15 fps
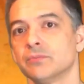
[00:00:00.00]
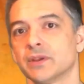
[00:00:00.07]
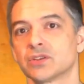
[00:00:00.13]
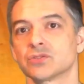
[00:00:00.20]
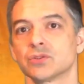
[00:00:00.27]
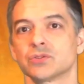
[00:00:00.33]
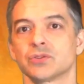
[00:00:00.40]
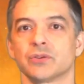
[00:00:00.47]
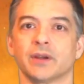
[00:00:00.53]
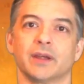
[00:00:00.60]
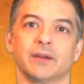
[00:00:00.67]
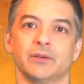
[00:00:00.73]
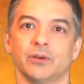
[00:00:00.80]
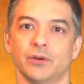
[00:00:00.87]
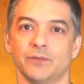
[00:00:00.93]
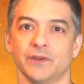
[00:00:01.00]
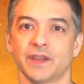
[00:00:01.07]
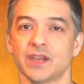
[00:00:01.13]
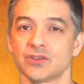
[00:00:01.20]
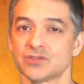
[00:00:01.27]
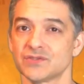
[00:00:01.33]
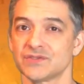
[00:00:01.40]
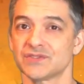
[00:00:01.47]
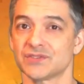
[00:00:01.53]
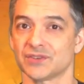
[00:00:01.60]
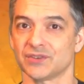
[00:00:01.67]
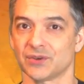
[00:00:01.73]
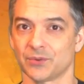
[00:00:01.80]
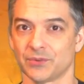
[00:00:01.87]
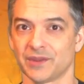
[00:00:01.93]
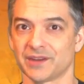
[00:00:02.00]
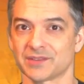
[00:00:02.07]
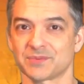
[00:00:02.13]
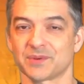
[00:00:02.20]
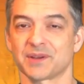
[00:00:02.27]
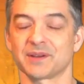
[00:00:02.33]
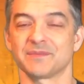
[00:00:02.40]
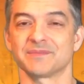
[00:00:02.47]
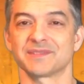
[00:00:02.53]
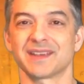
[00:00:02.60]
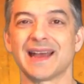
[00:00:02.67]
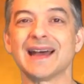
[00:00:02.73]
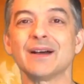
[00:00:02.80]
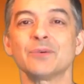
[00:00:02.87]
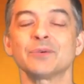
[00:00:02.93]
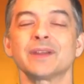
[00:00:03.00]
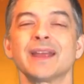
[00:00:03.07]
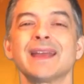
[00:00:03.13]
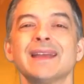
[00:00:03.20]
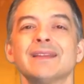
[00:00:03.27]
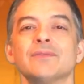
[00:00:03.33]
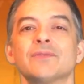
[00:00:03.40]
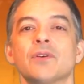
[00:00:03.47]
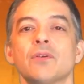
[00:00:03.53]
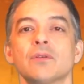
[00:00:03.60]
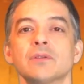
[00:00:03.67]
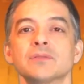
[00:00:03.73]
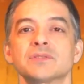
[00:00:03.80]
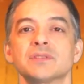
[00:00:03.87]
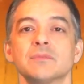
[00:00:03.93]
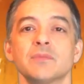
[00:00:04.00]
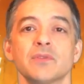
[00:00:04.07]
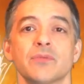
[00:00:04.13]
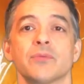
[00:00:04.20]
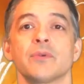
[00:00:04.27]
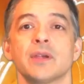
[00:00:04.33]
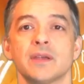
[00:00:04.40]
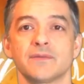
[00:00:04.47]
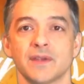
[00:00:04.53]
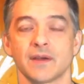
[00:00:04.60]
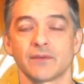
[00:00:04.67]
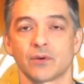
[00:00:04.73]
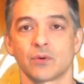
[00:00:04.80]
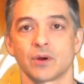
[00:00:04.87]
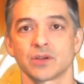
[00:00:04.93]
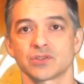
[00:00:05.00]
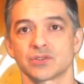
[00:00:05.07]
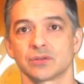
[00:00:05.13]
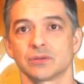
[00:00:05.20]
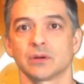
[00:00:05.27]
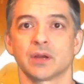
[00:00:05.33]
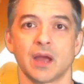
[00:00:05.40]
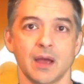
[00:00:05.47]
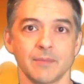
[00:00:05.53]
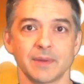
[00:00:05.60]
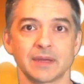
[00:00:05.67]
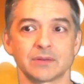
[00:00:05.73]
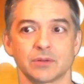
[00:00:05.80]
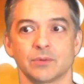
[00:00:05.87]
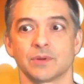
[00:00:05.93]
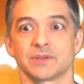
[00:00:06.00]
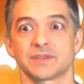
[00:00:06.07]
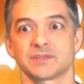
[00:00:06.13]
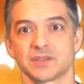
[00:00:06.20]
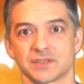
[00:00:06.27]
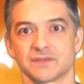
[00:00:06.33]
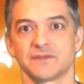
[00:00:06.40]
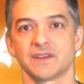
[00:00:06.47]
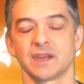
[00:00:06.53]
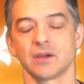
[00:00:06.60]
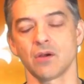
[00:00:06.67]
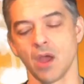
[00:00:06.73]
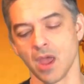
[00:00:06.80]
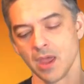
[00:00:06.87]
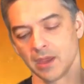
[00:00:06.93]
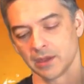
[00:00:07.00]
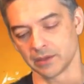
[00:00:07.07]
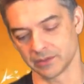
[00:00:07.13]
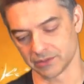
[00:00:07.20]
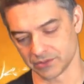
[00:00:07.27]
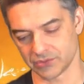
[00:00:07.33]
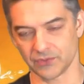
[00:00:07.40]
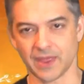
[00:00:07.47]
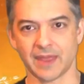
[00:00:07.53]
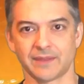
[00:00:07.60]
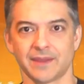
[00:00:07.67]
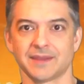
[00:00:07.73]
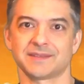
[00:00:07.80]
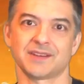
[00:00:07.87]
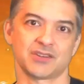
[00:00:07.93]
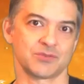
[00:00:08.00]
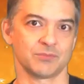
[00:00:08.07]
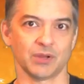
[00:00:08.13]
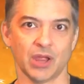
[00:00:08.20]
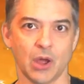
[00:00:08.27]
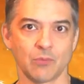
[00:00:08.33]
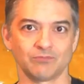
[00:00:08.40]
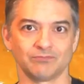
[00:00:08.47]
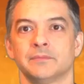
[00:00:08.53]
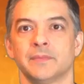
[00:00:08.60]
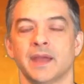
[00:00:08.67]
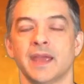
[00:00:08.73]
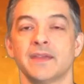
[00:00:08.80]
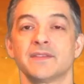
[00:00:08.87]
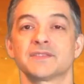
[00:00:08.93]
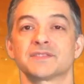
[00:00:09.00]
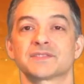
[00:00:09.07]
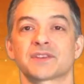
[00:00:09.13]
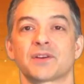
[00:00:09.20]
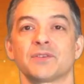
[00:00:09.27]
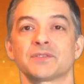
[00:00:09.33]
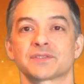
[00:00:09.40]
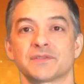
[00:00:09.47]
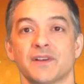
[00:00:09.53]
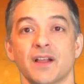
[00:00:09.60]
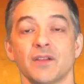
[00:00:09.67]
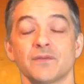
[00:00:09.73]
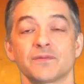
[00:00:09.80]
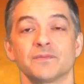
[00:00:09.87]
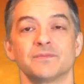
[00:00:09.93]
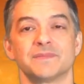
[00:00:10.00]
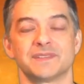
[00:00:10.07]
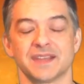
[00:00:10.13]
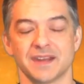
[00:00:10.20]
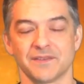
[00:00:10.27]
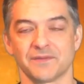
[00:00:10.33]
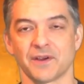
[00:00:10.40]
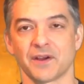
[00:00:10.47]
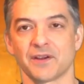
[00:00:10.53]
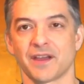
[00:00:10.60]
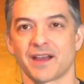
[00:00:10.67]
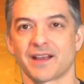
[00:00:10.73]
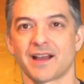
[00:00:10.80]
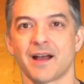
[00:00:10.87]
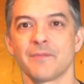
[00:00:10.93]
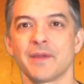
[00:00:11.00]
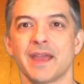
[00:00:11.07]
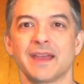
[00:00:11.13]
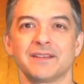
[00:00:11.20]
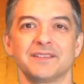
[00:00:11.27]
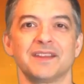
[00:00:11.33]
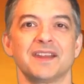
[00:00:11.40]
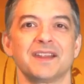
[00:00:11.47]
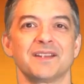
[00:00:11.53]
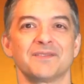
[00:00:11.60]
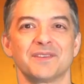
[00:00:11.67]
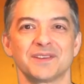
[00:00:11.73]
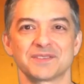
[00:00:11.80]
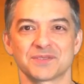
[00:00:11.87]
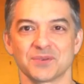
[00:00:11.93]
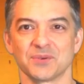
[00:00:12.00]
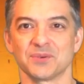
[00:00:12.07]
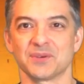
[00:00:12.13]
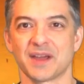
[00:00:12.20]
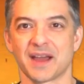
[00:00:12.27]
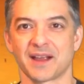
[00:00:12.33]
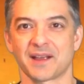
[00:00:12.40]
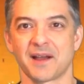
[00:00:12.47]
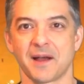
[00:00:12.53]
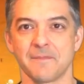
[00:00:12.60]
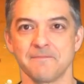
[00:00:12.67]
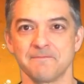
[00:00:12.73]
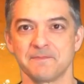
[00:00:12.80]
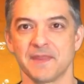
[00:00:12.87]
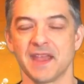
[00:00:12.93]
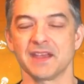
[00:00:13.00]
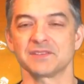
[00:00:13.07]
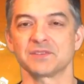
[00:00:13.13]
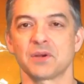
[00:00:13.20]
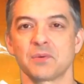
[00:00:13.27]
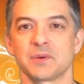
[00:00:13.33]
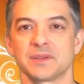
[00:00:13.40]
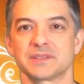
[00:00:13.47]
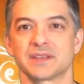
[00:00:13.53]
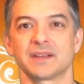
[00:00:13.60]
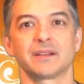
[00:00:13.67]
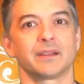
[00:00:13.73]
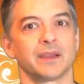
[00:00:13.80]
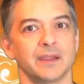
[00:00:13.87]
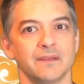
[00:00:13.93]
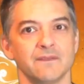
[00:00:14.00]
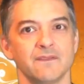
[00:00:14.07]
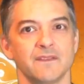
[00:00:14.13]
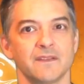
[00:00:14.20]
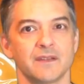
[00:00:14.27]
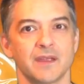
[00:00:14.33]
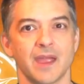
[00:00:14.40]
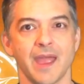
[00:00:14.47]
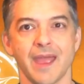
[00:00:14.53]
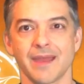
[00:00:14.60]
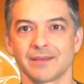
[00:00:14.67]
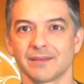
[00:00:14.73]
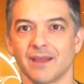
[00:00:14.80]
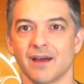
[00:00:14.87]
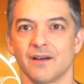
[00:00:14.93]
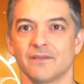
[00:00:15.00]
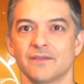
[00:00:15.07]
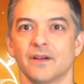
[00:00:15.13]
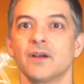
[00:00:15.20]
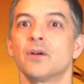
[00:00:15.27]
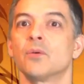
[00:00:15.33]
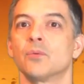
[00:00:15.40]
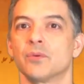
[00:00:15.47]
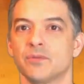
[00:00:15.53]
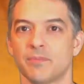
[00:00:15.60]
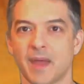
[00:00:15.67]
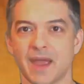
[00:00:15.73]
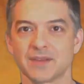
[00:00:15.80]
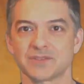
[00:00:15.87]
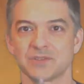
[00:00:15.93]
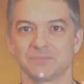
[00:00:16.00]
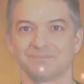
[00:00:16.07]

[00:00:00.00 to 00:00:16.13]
make sure you turn on notifications so you know when the next one comes out. And of course, number three, if you have a question or comment or you want to suggest a video, do that in that section below. Hey, this is Carlos Cavallo from datingfire.com and datingadviceguru.com. As always, live and love with passion.